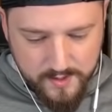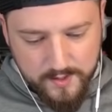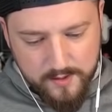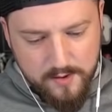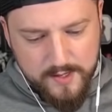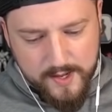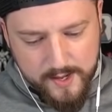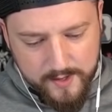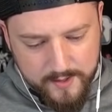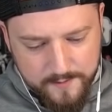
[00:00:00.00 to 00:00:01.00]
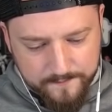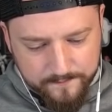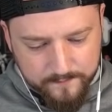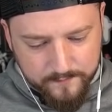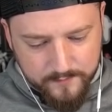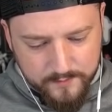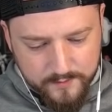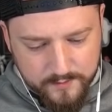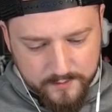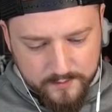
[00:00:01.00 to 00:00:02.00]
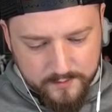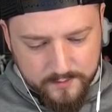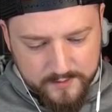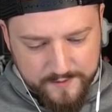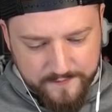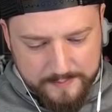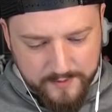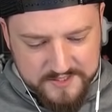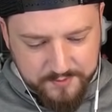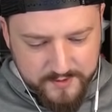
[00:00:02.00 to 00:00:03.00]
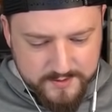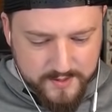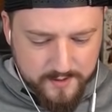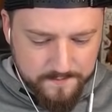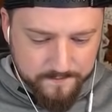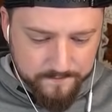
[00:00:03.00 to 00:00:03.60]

Okay. Can I fireball this, please, game?